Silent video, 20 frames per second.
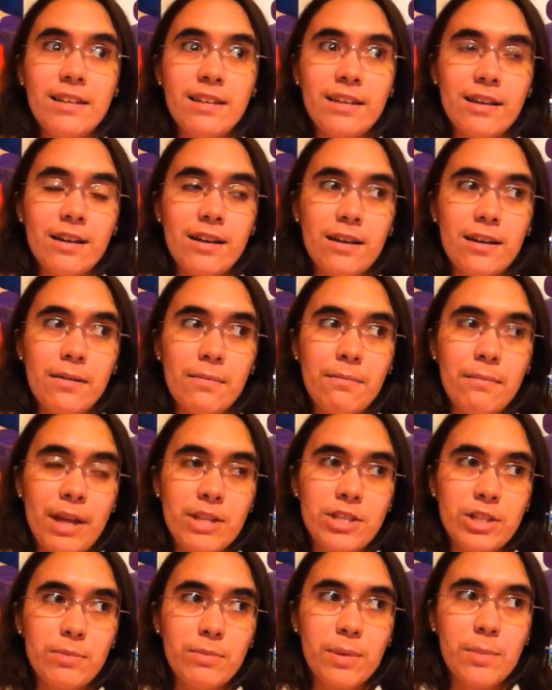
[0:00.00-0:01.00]
the
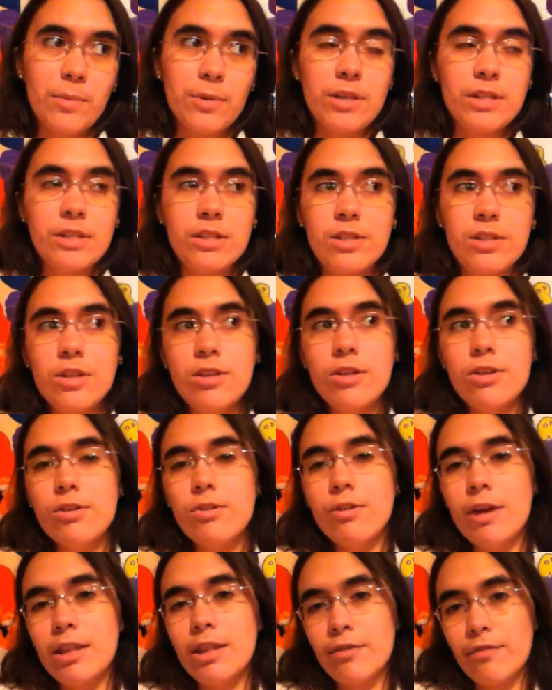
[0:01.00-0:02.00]
Magic Memories in
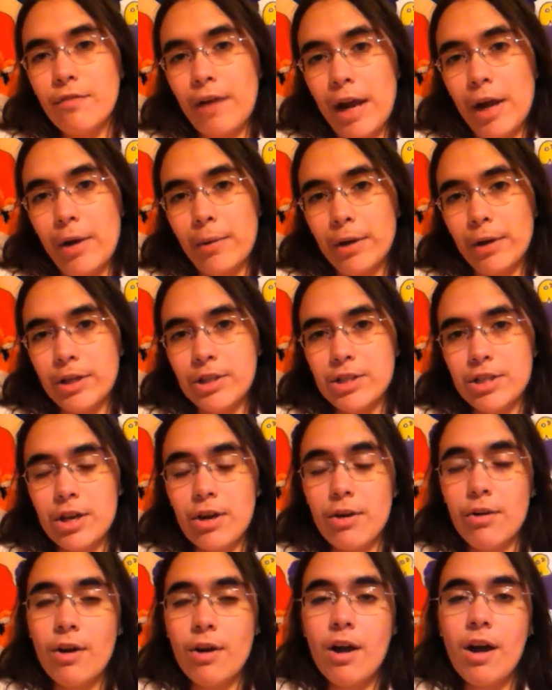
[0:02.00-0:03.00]
You, and the fireworks
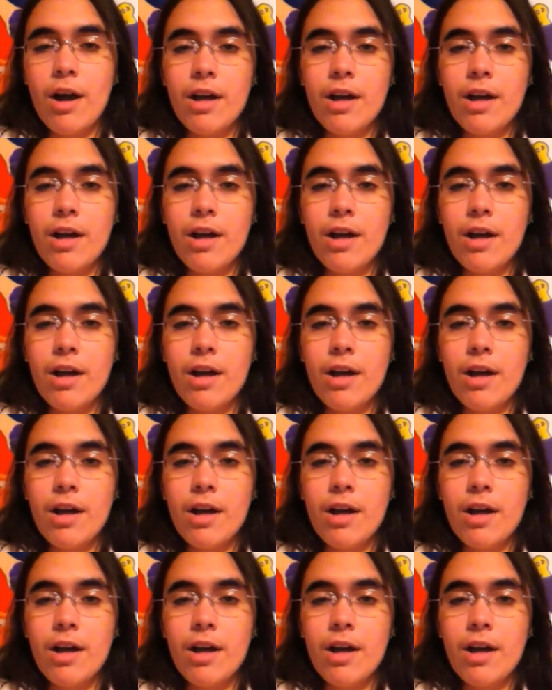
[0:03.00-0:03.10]
show.